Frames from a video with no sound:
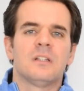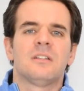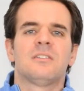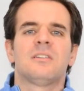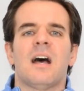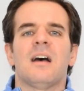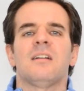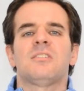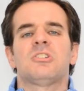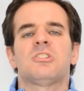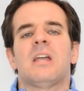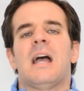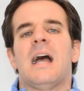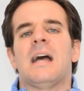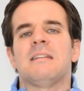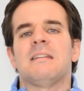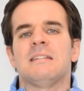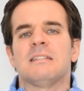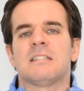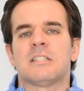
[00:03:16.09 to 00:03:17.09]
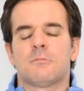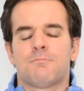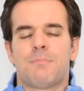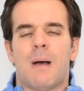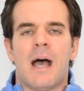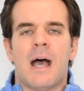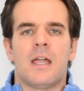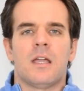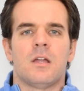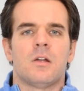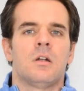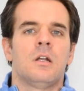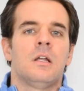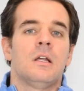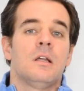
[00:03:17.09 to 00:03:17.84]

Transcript: touch, and inspire